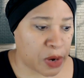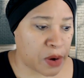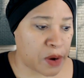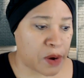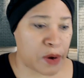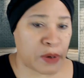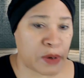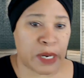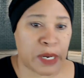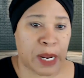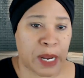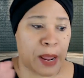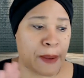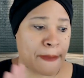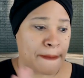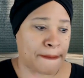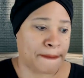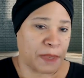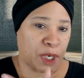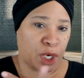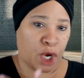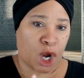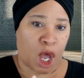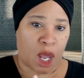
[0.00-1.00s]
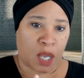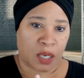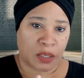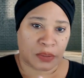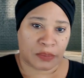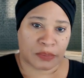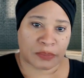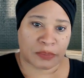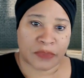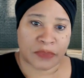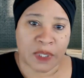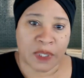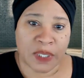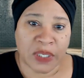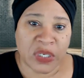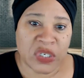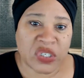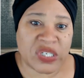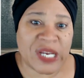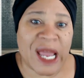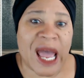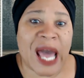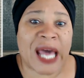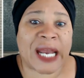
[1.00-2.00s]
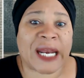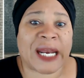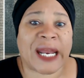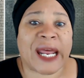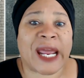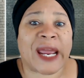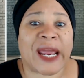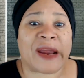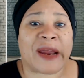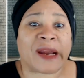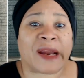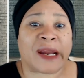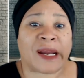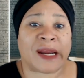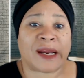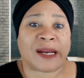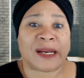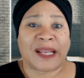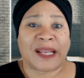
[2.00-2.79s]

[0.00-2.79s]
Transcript: Turn and she out of there.